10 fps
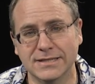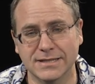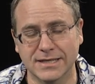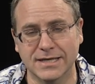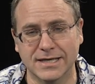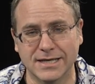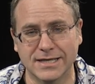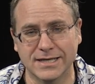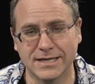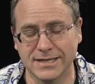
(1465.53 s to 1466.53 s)

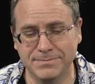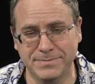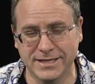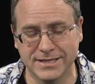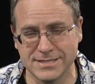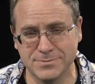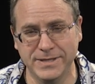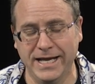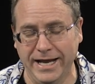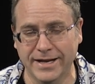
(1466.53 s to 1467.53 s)
because we
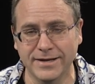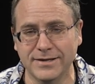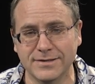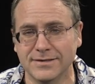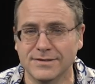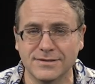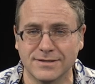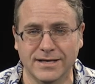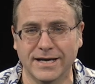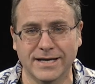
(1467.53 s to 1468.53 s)
can,
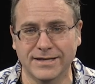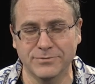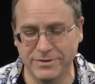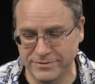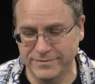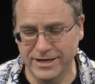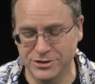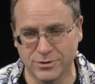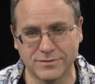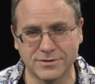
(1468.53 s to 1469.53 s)
and we've invited
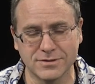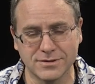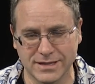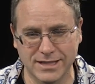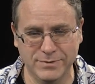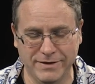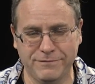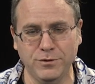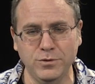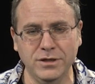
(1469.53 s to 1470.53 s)
you over, and we have
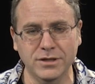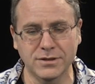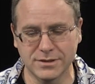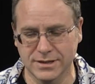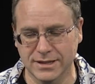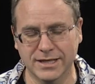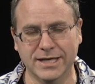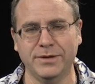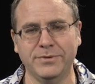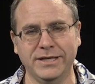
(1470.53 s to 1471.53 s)
food,
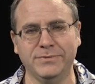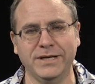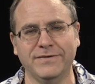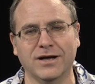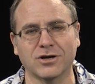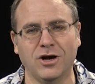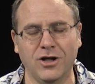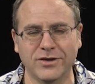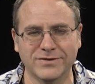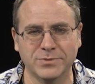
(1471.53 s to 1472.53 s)
and we have
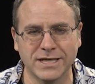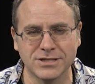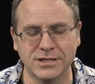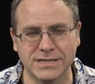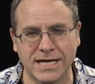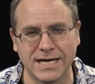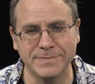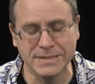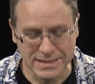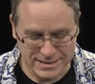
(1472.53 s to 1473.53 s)
alcohol, and everyone has a good time.
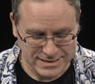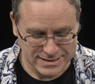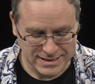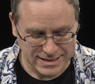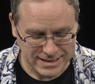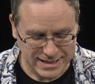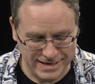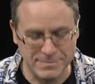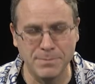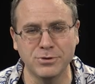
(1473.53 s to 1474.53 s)
I
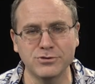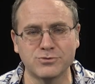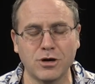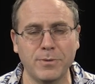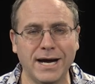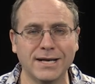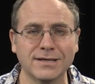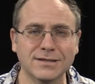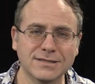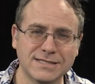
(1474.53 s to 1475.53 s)
have my booze robot
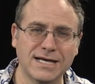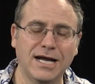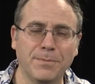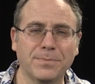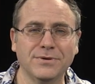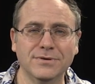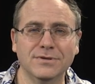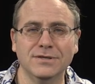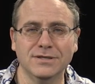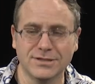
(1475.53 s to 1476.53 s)
set up,
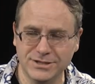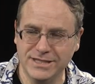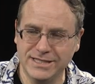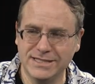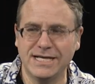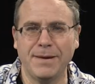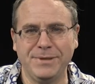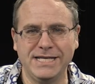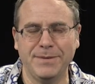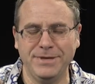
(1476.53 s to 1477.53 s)
so you can
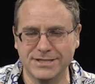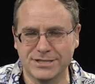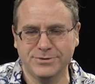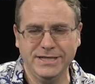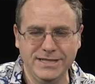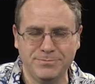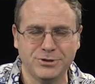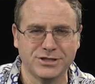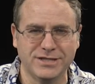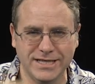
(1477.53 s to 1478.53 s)
tappy-tappy on the screen and
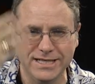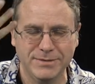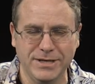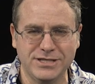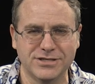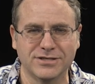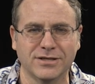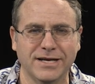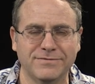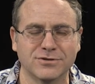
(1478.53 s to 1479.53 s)
put your thing, and it makes you a
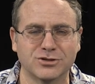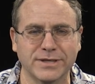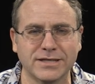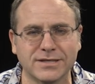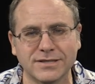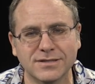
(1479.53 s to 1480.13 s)
delightful drink.